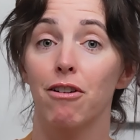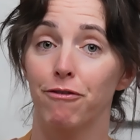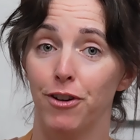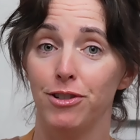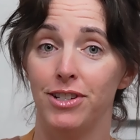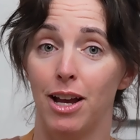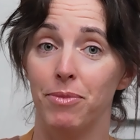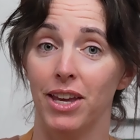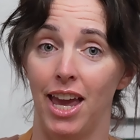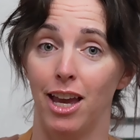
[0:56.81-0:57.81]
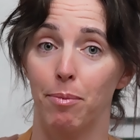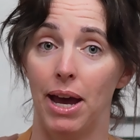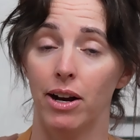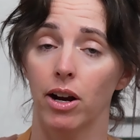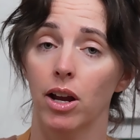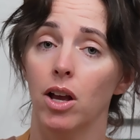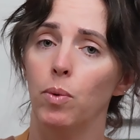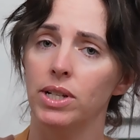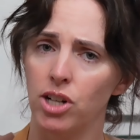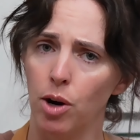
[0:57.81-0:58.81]
First up, the cake batter.
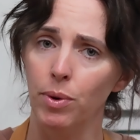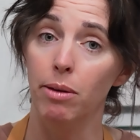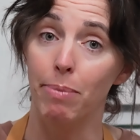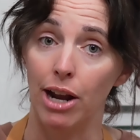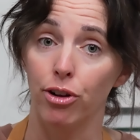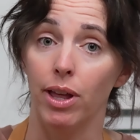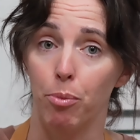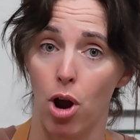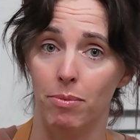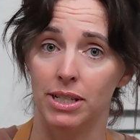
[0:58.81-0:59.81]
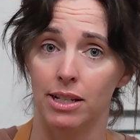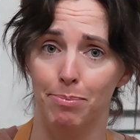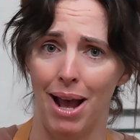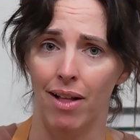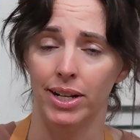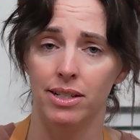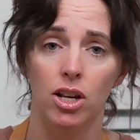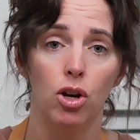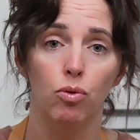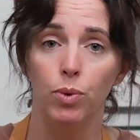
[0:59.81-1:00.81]
We start with a batter that promises
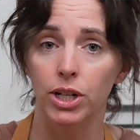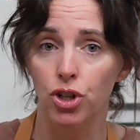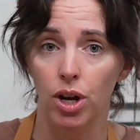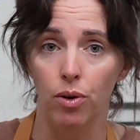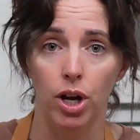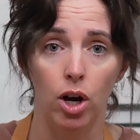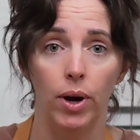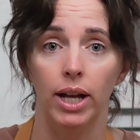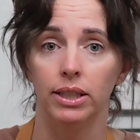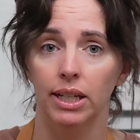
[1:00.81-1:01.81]
balance. Rich cocoa, a